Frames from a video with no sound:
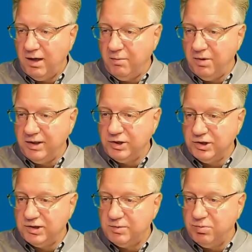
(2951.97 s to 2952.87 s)

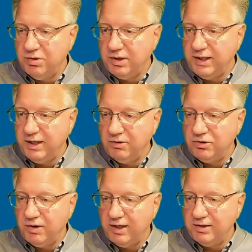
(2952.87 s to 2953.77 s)
just put,
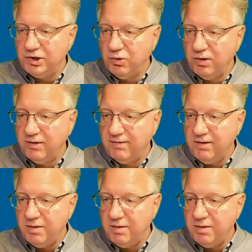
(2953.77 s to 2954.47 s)
try to shorten this up.